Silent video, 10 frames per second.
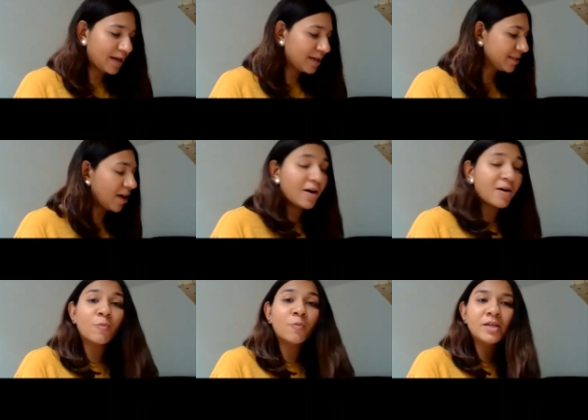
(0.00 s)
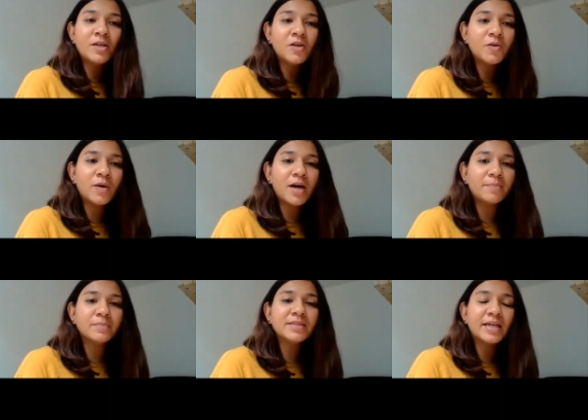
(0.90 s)
So when you
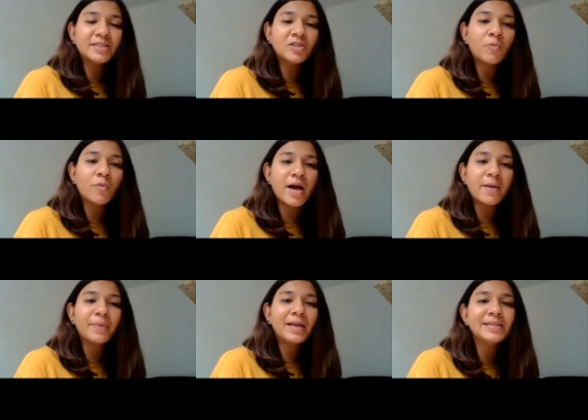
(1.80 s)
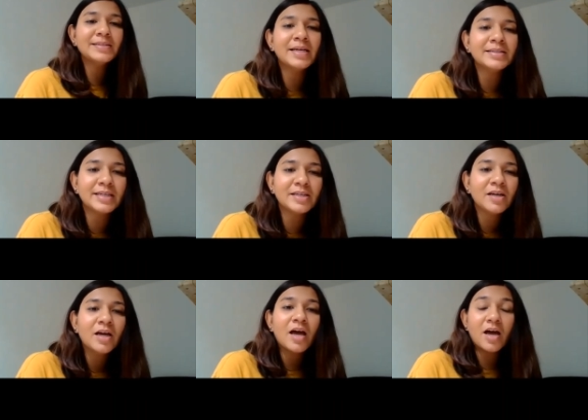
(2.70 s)
send in your work, please send in
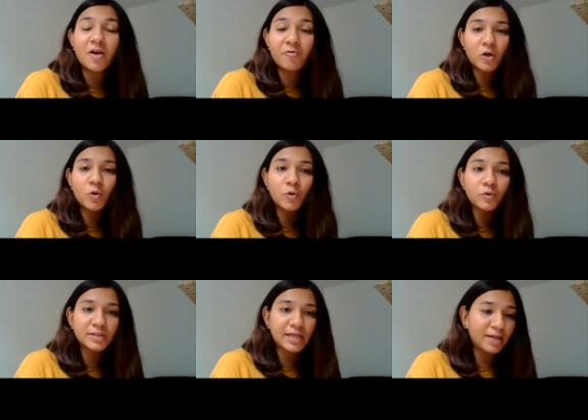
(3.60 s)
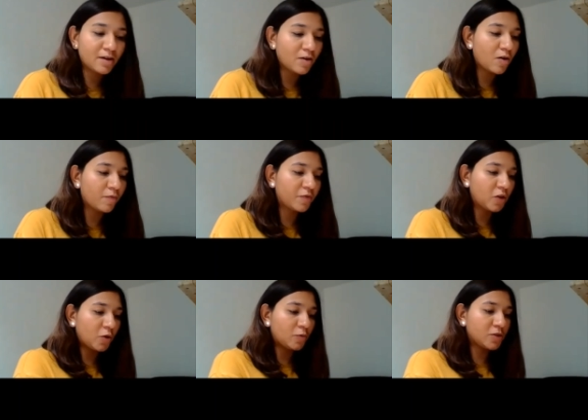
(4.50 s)
a recording of
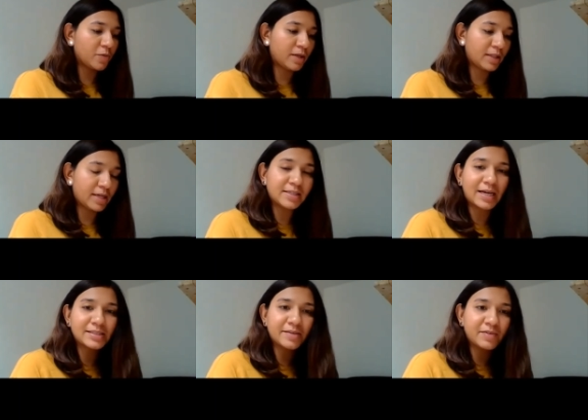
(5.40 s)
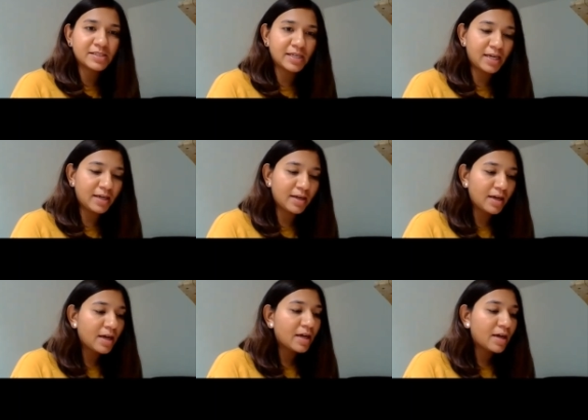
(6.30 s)
you doing this activity
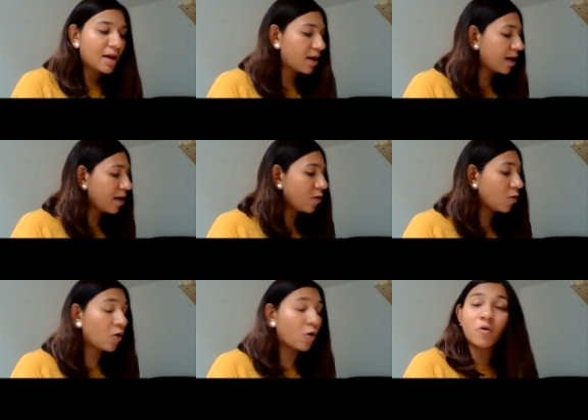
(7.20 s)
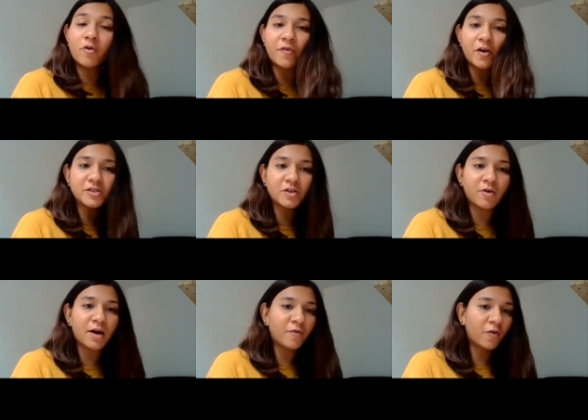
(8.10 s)
or a
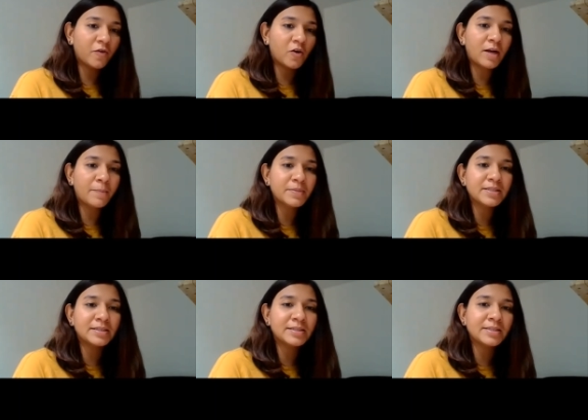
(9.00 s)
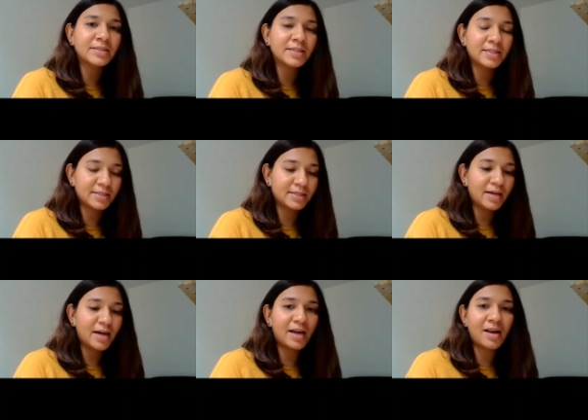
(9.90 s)
photograph of your number sentences.
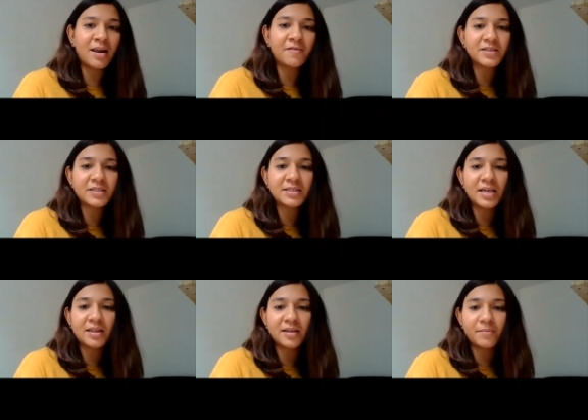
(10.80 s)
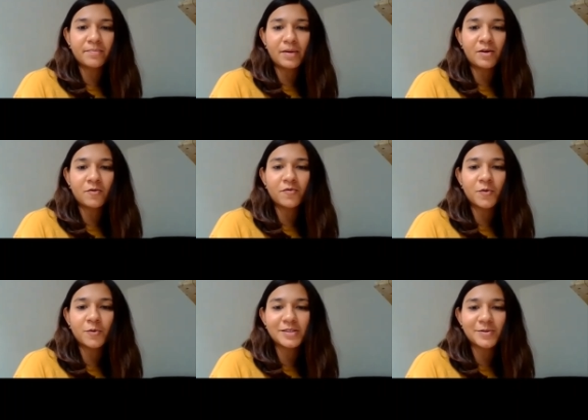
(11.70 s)
I love to see them. I look
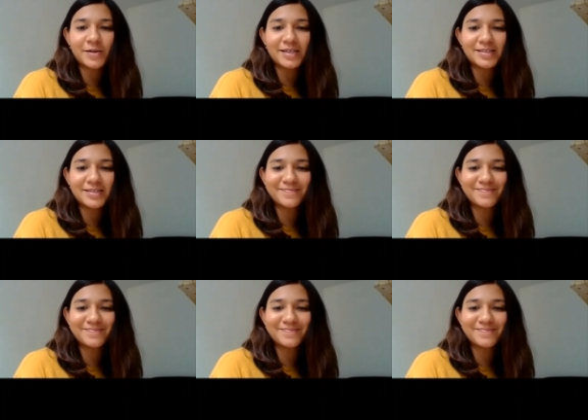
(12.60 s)
forward to it.